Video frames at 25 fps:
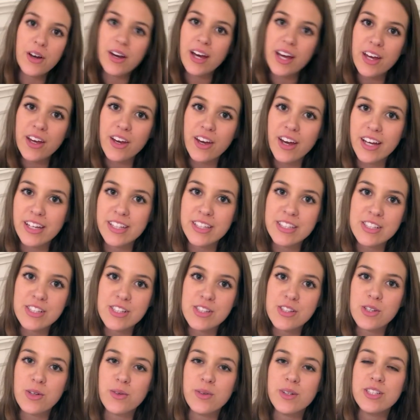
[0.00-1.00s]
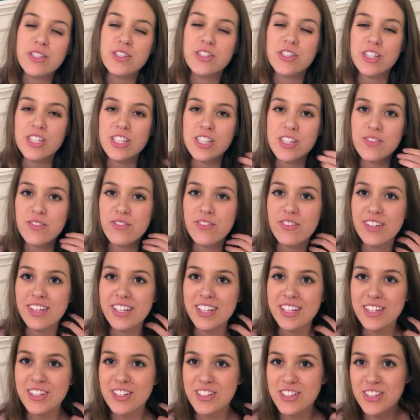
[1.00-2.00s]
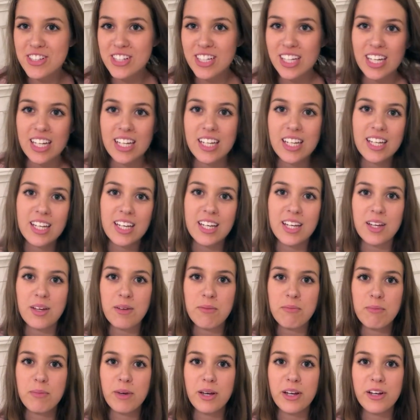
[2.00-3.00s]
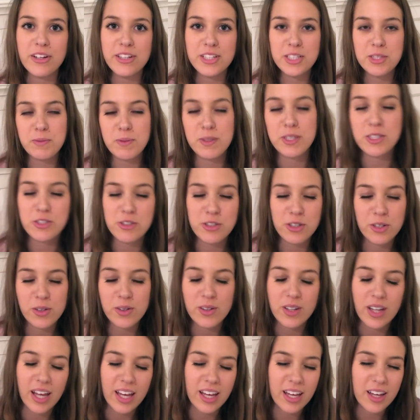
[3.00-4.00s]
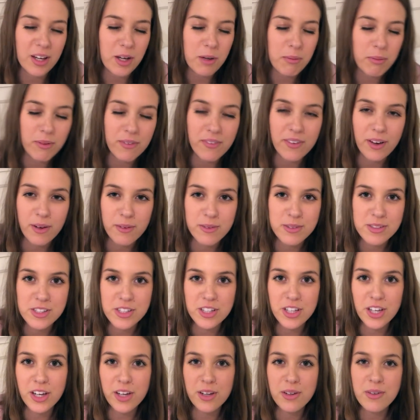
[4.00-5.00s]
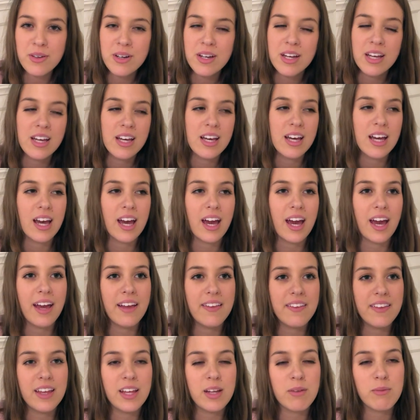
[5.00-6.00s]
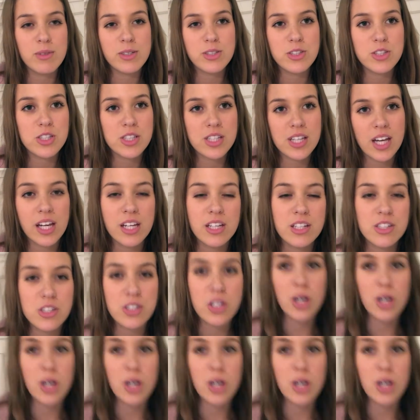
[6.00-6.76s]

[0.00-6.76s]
Okay, you guys, so, so we just finished eating Mary's Bistro like a couple of hours ago. And then we just kind of